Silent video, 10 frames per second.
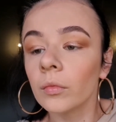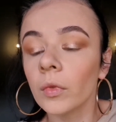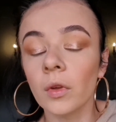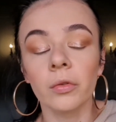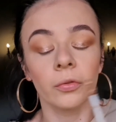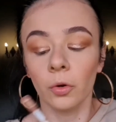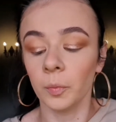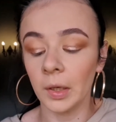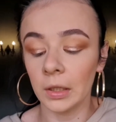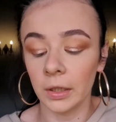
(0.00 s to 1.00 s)
The
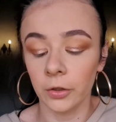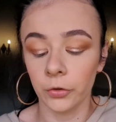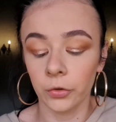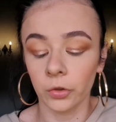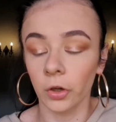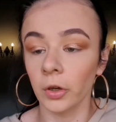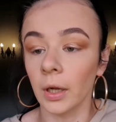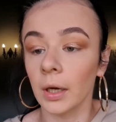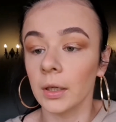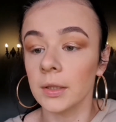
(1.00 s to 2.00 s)
formula is so
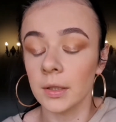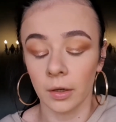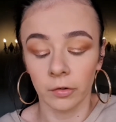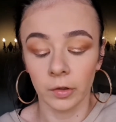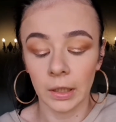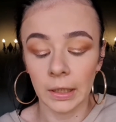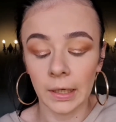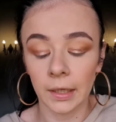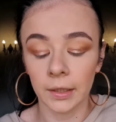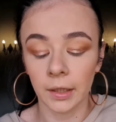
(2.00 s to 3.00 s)
nice. I really
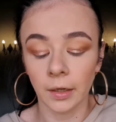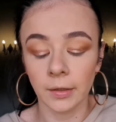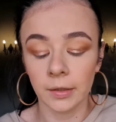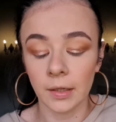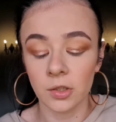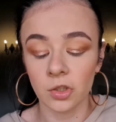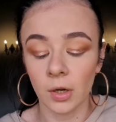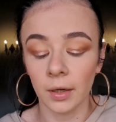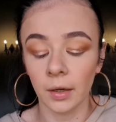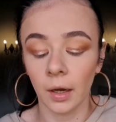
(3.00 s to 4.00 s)
like it, and it does
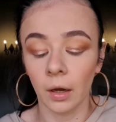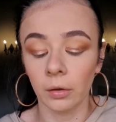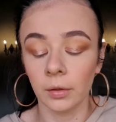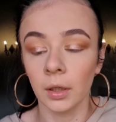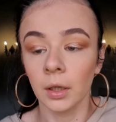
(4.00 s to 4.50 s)
dry down